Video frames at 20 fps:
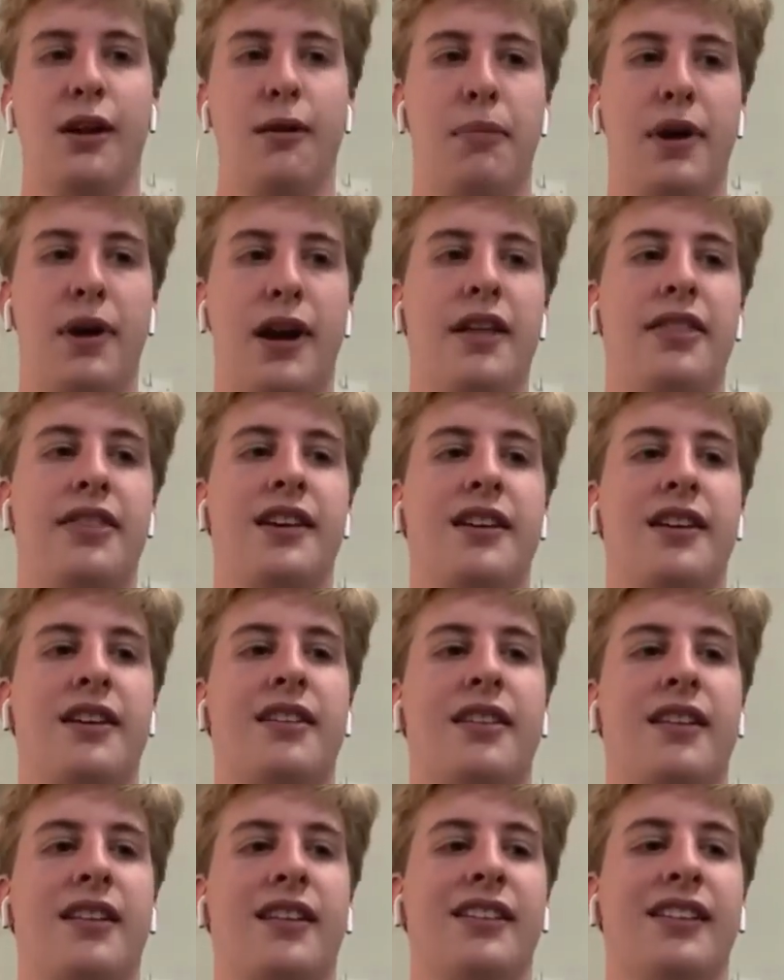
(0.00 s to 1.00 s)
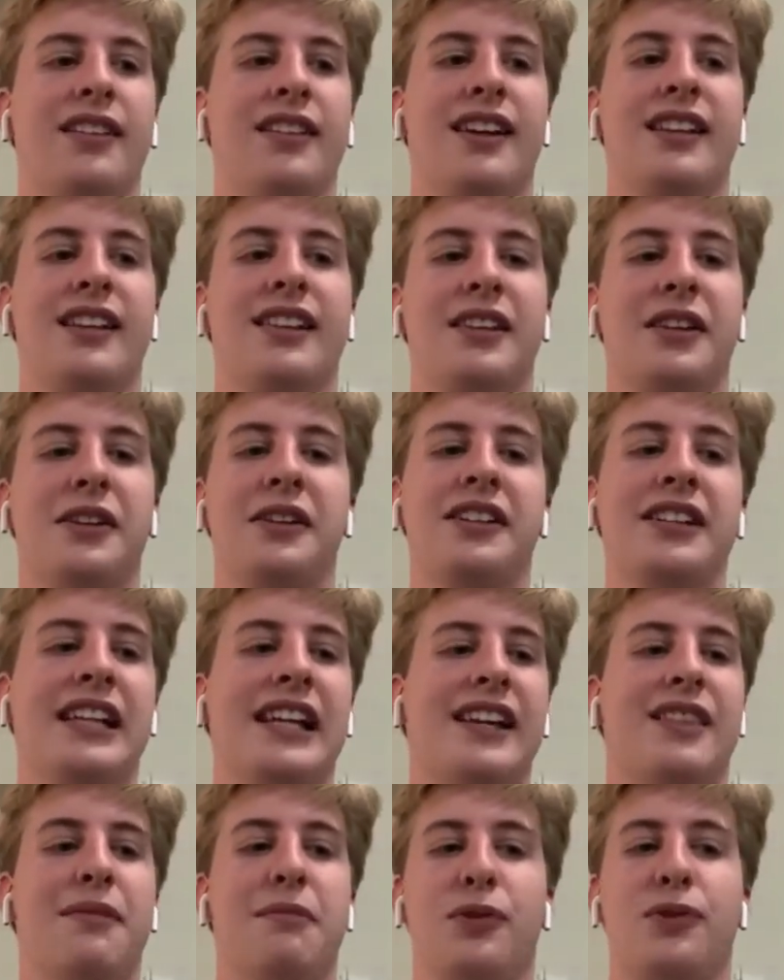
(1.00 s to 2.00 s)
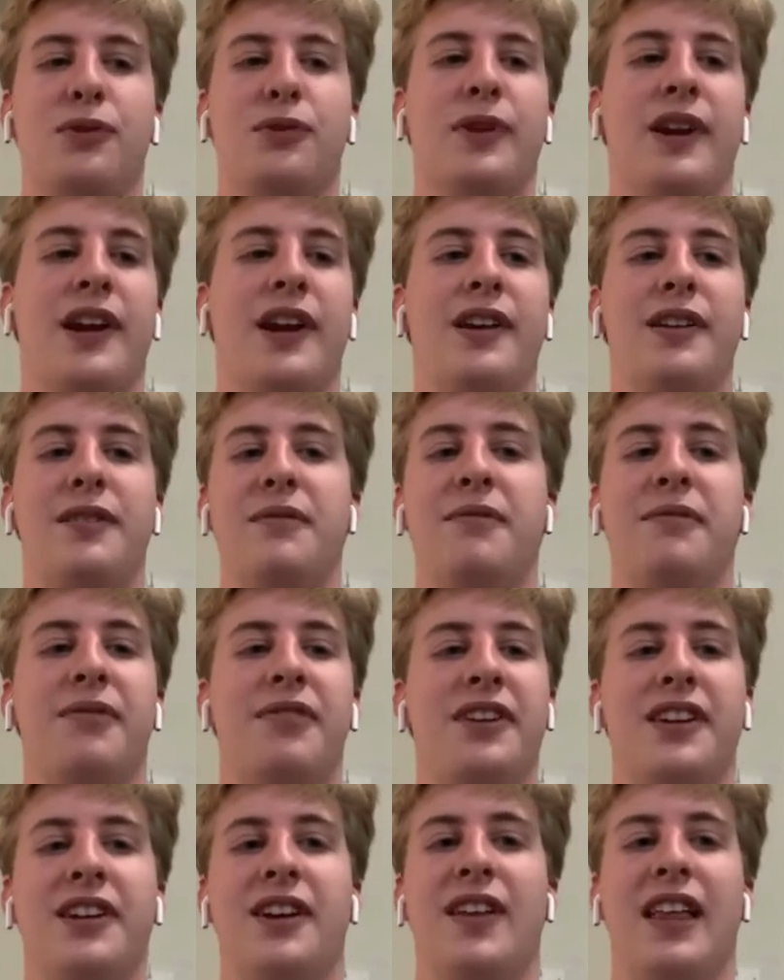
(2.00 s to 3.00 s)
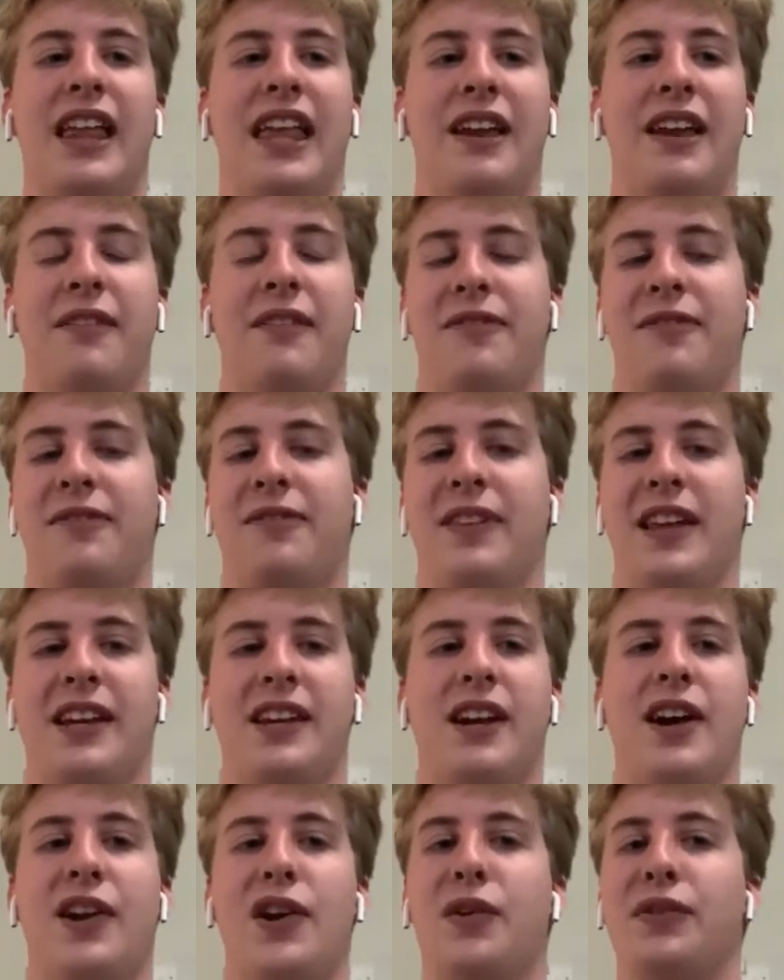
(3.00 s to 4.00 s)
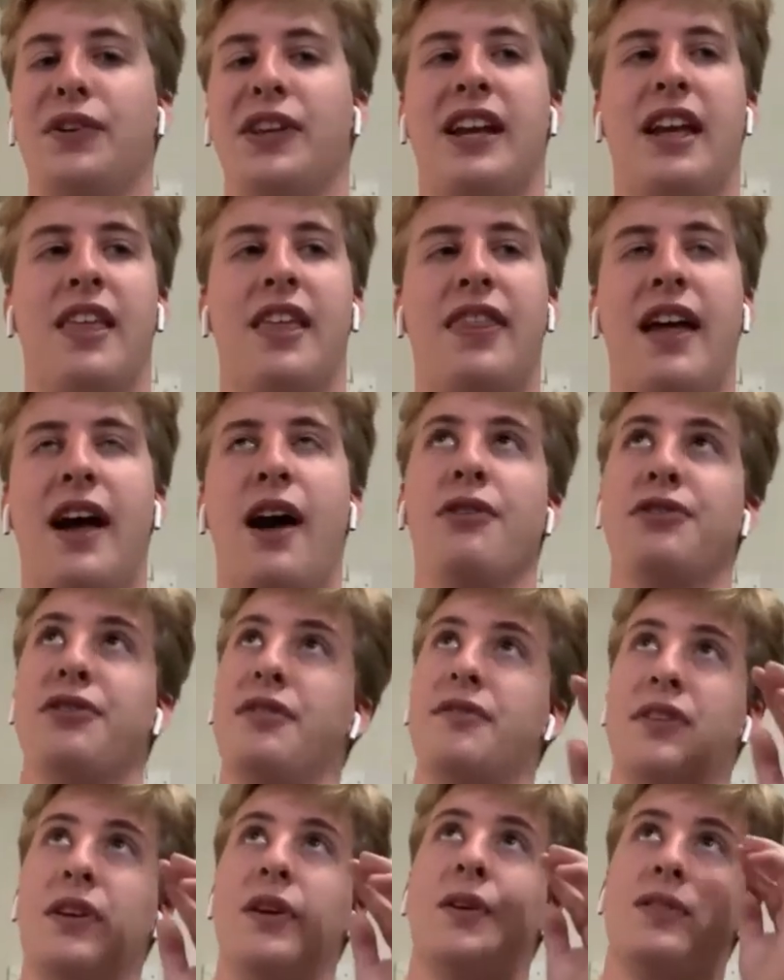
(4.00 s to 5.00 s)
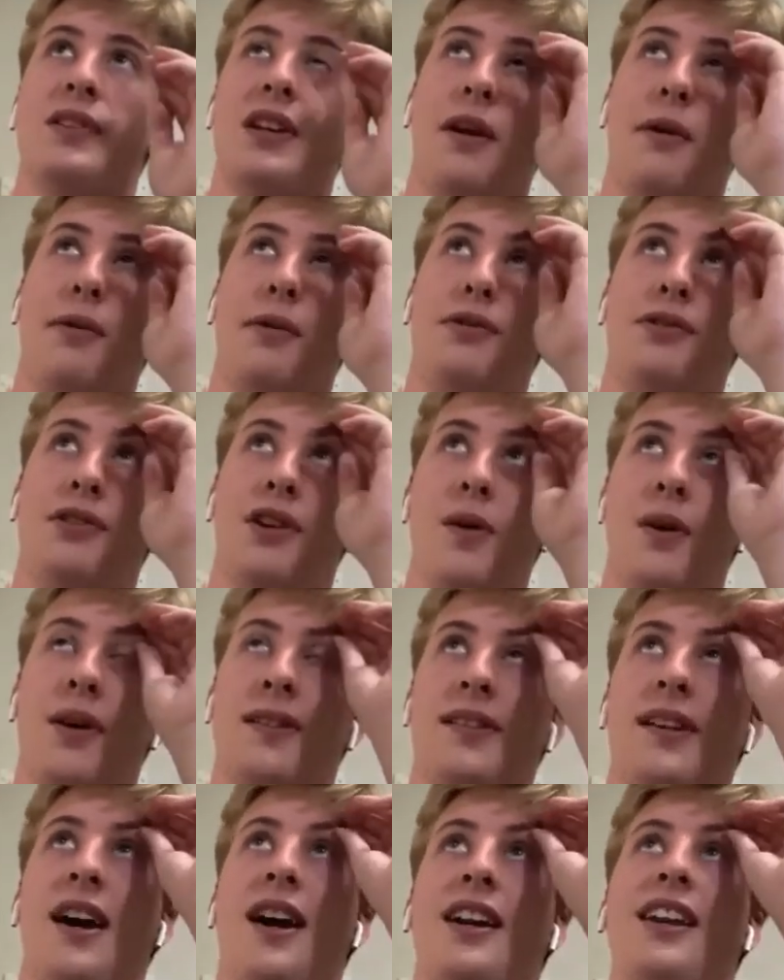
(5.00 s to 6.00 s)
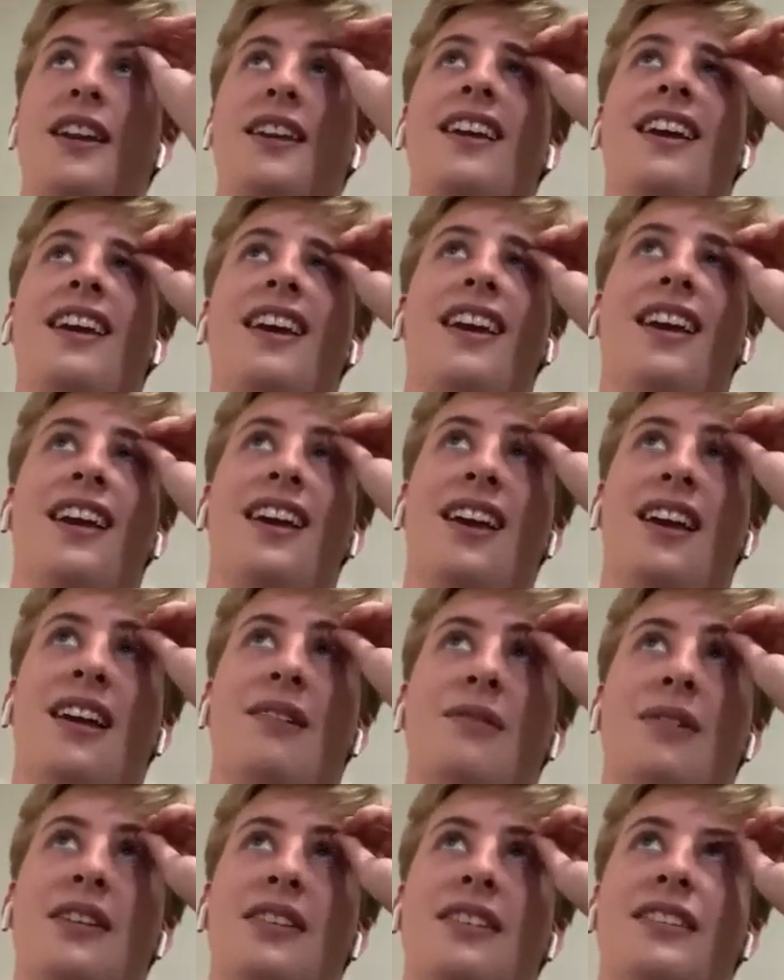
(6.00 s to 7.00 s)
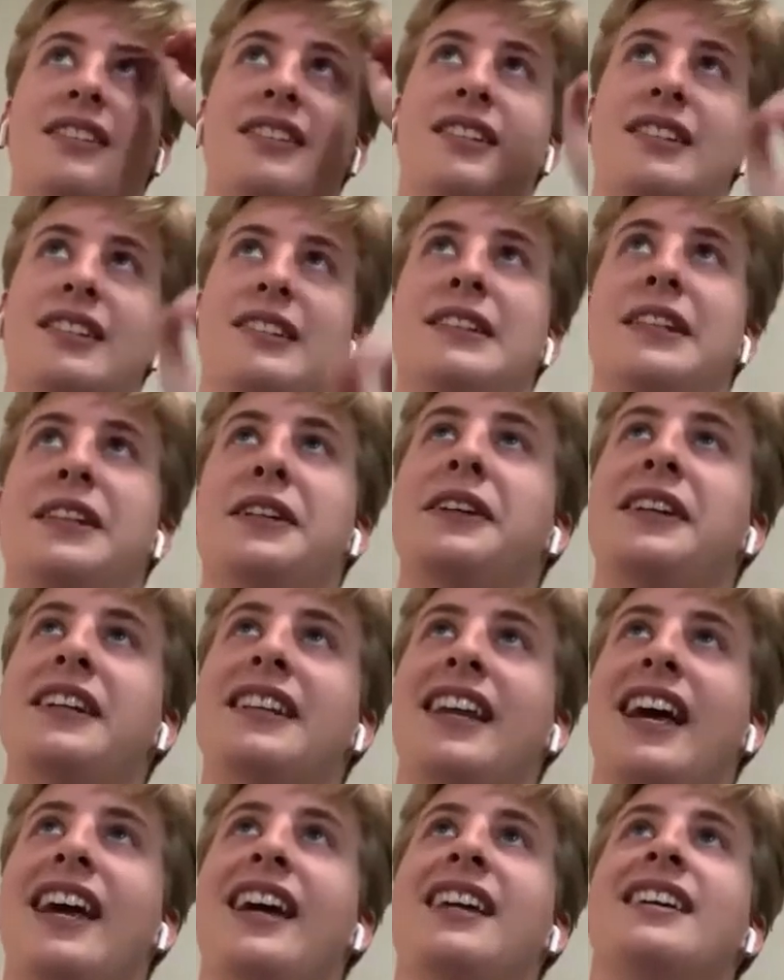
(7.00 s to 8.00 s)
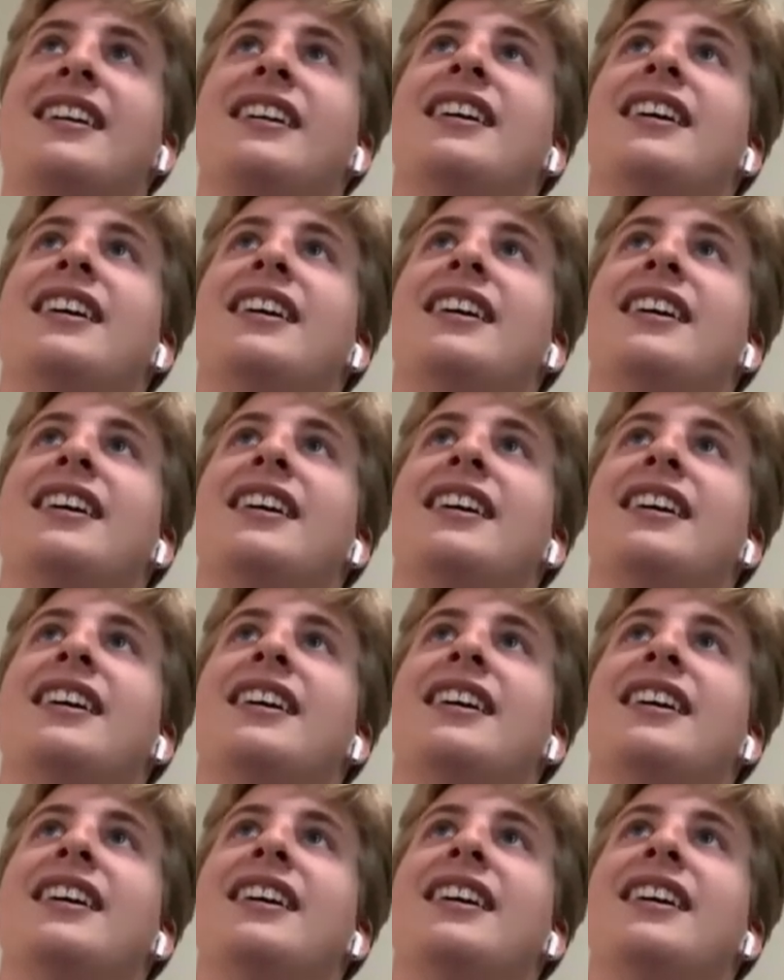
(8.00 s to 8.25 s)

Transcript: But I think literally like the most random video like like got over like a thousand views, and I was so excited. Was literally like